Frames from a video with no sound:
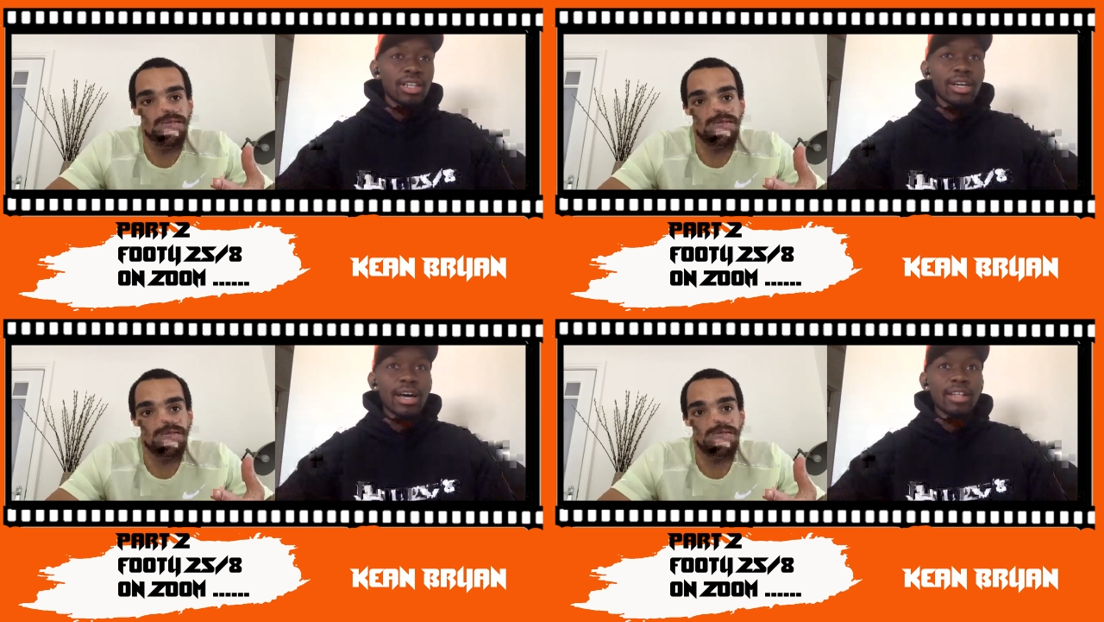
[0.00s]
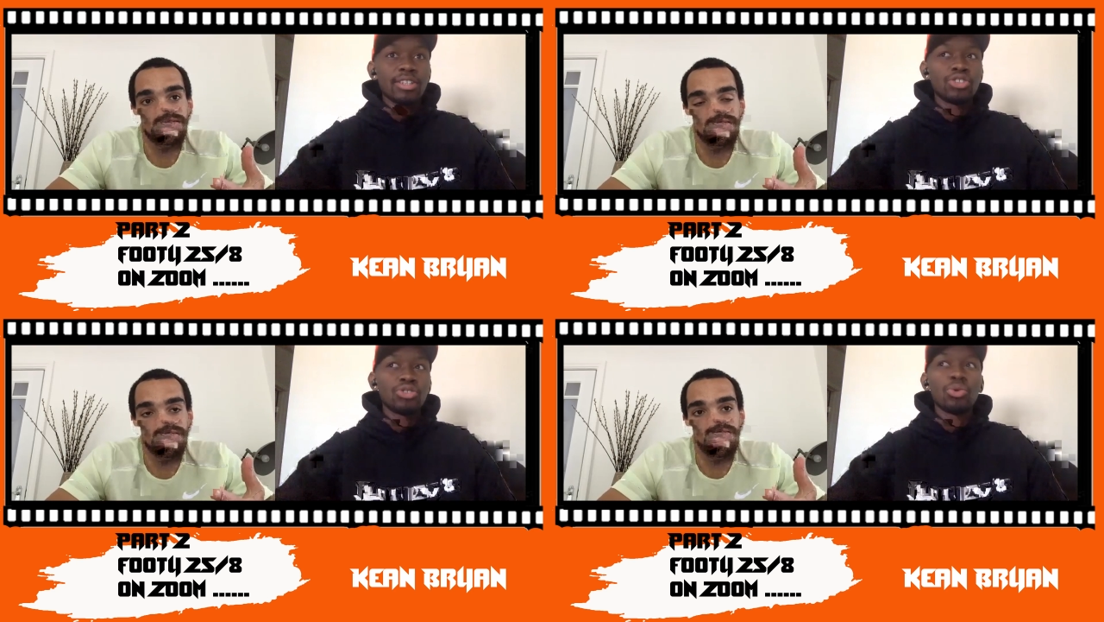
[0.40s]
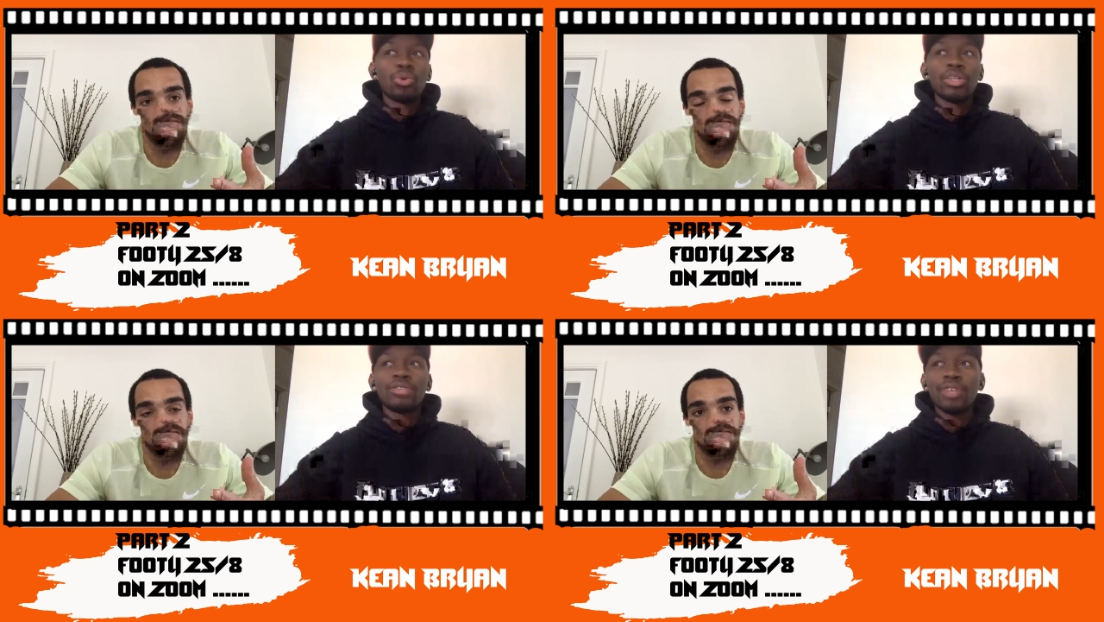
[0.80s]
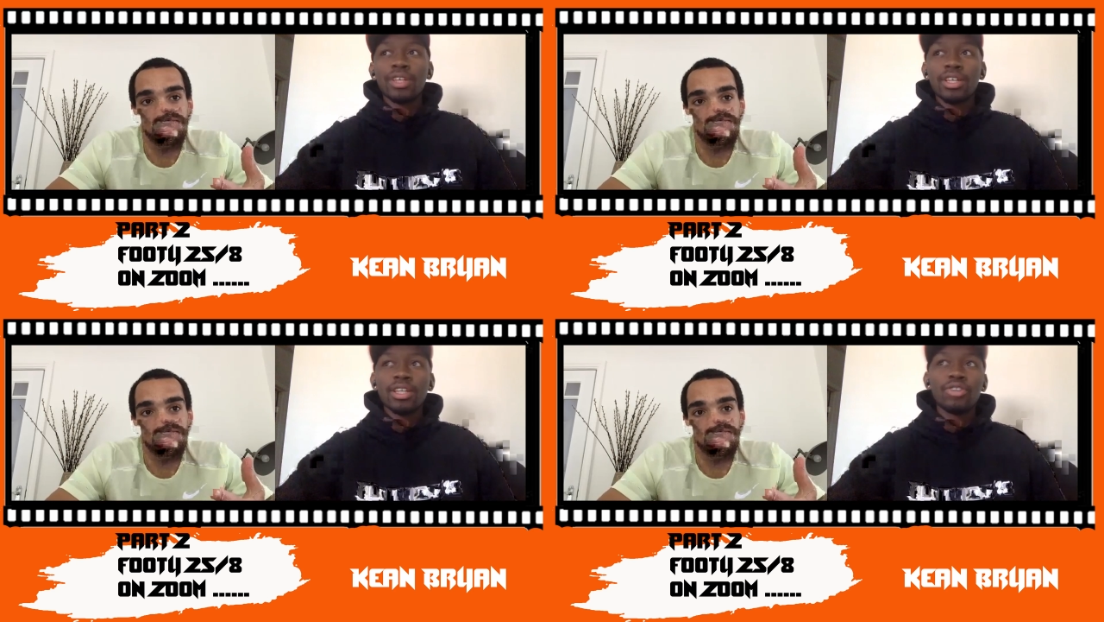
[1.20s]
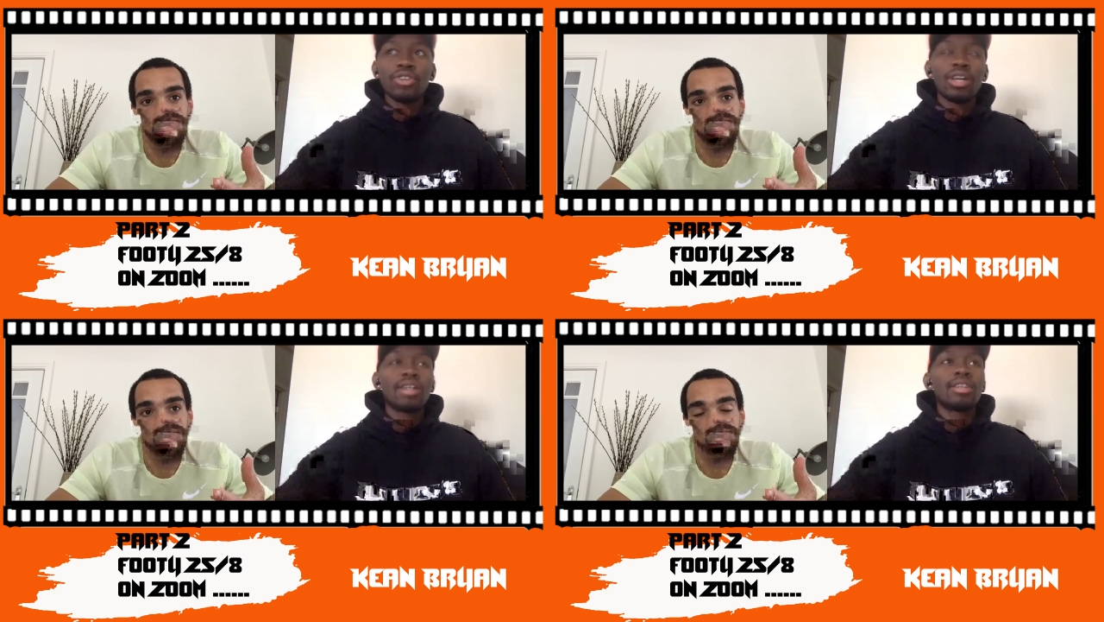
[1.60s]
Speaker 1: Like, did you always think in your
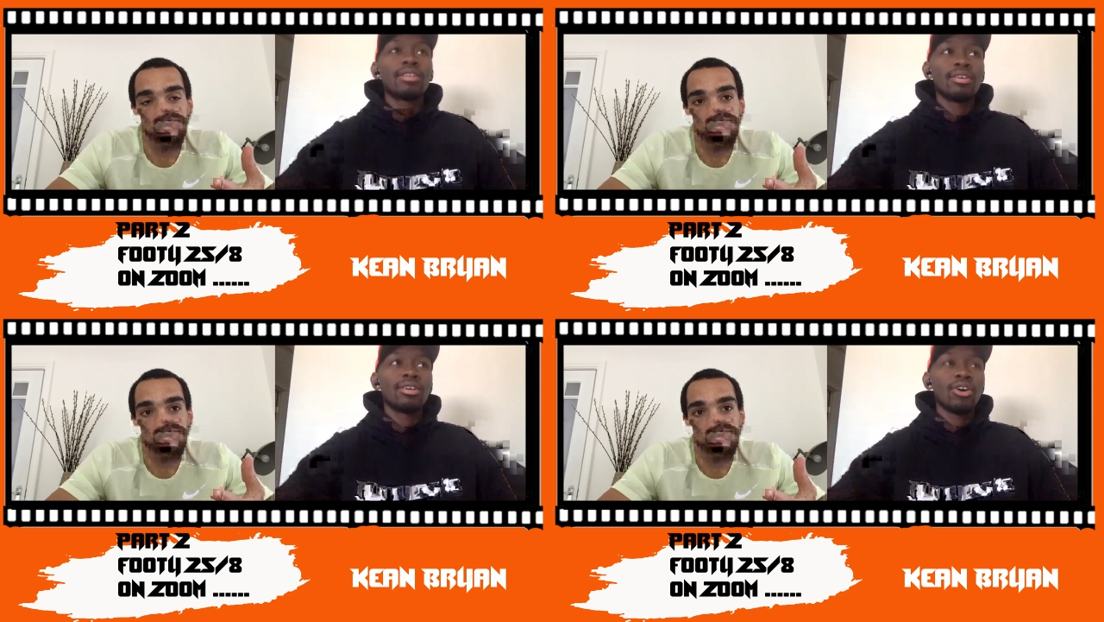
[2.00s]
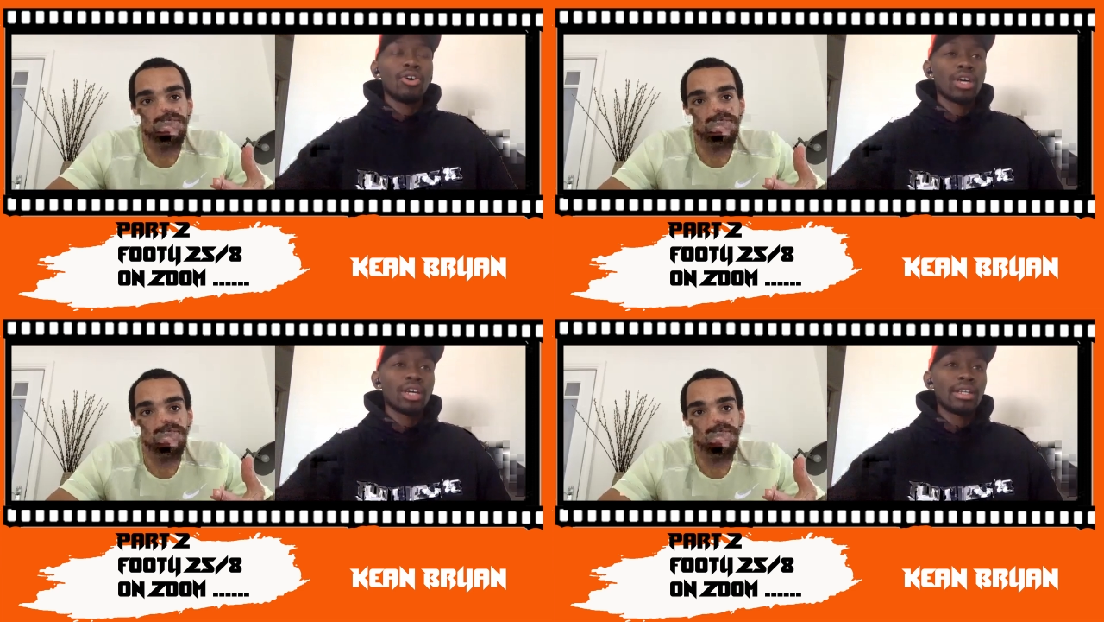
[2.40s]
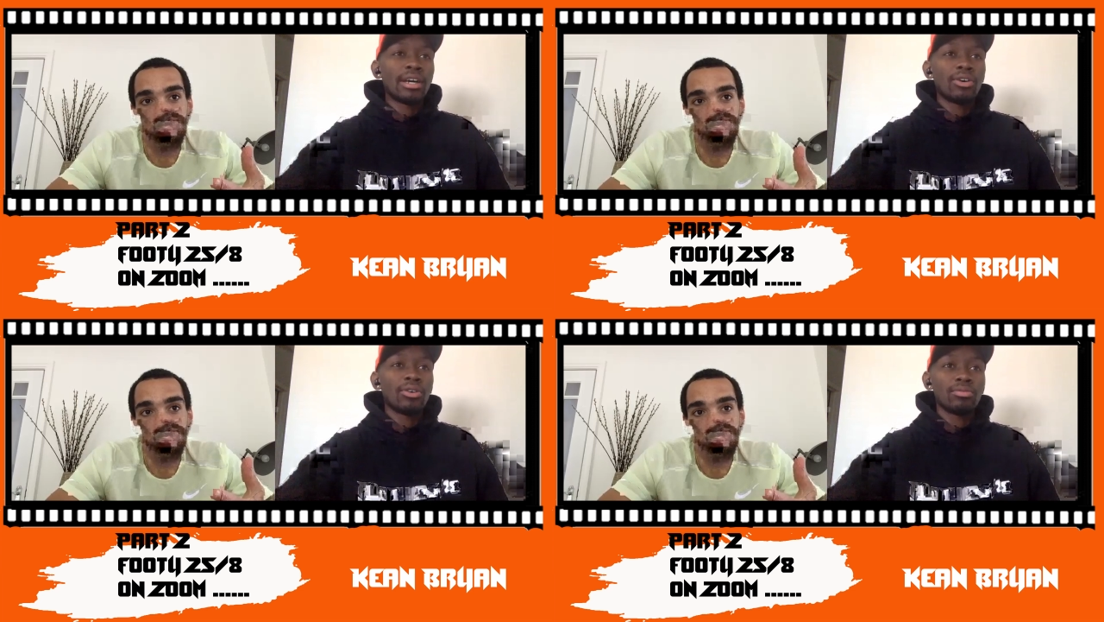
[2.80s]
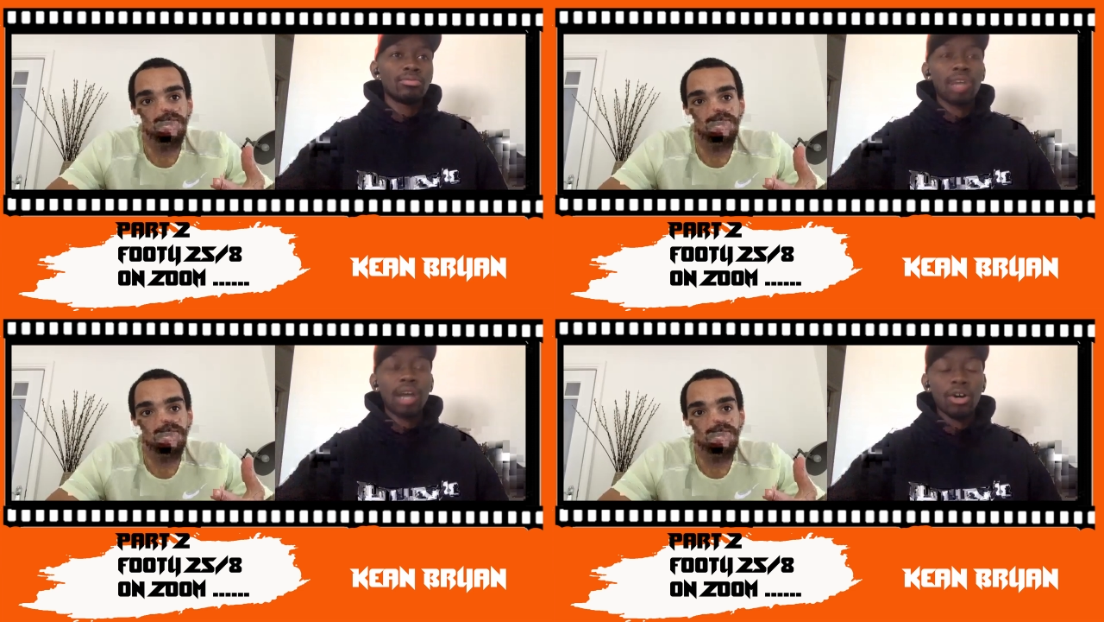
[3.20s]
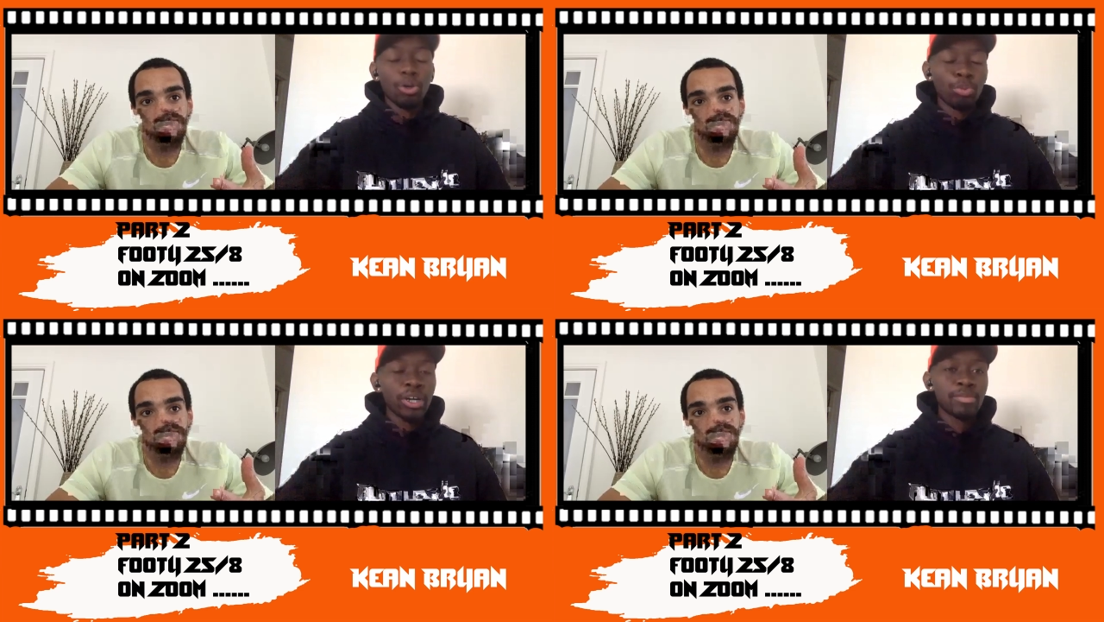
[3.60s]
head, okay, now I got to
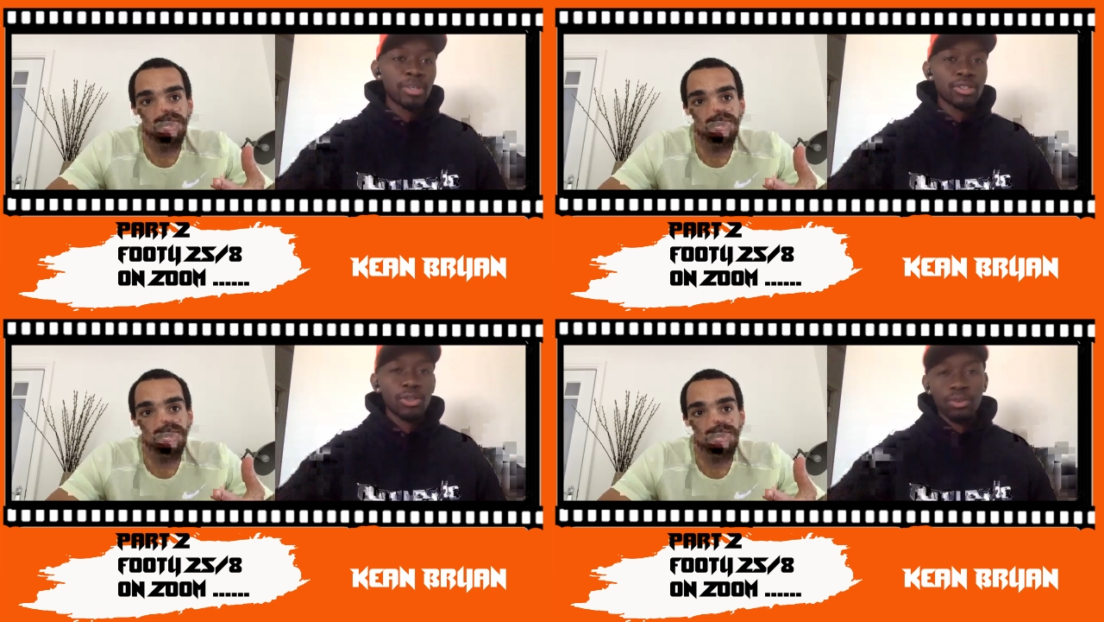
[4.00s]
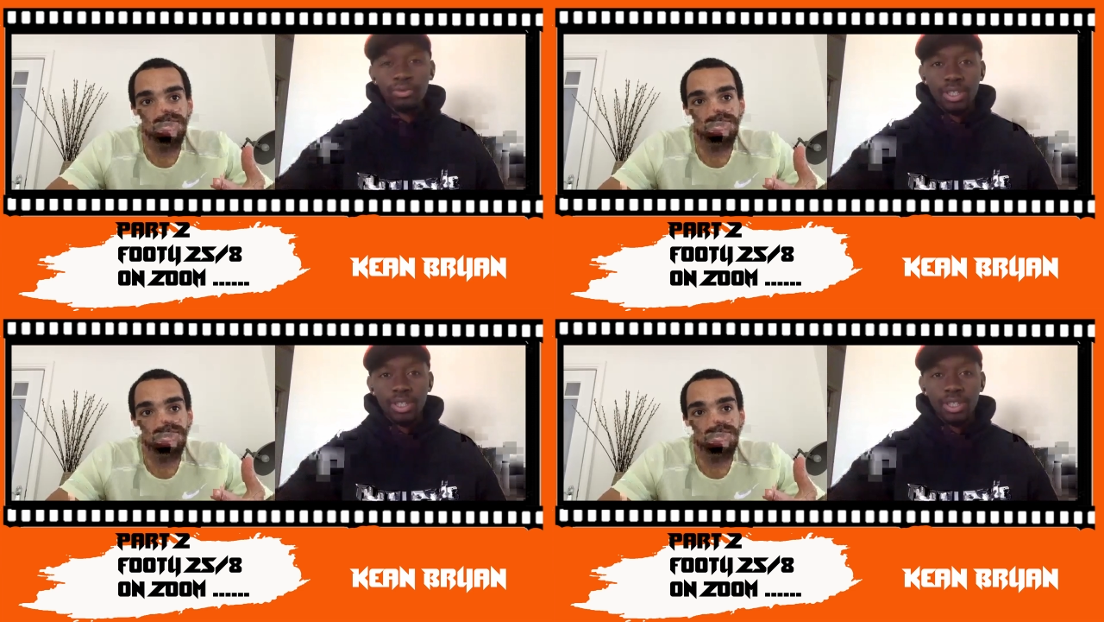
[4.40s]
brace myself.